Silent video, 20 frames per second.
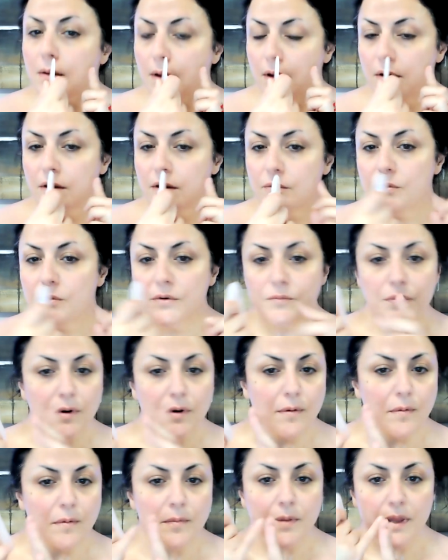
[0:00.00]
I would
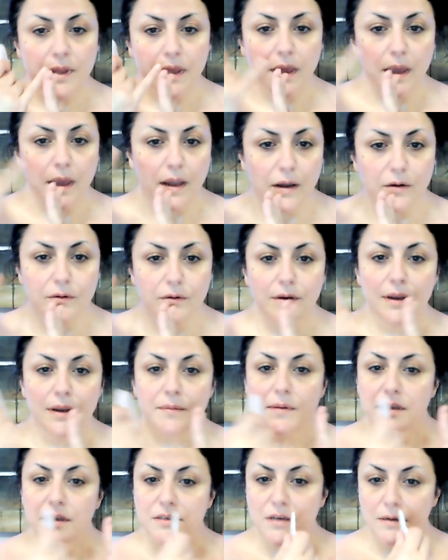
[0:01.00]
probably count how
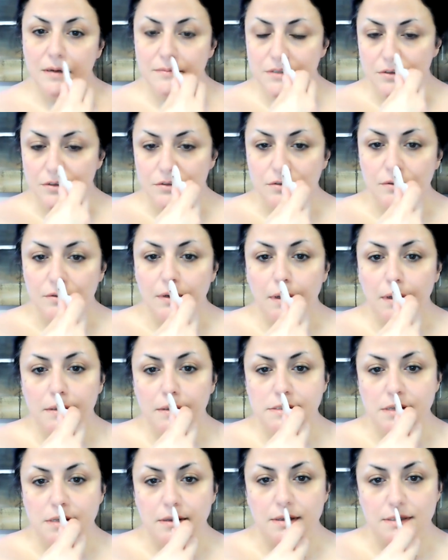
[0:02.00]
many times you're doing
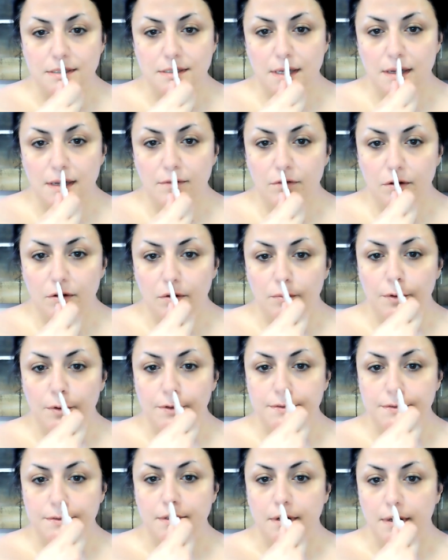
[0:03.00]
it so that's even on
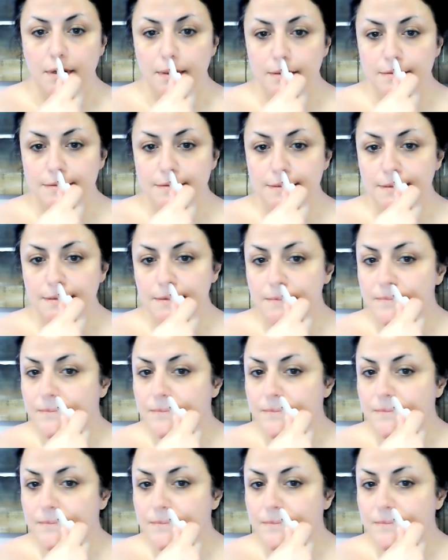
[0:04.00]
both sides.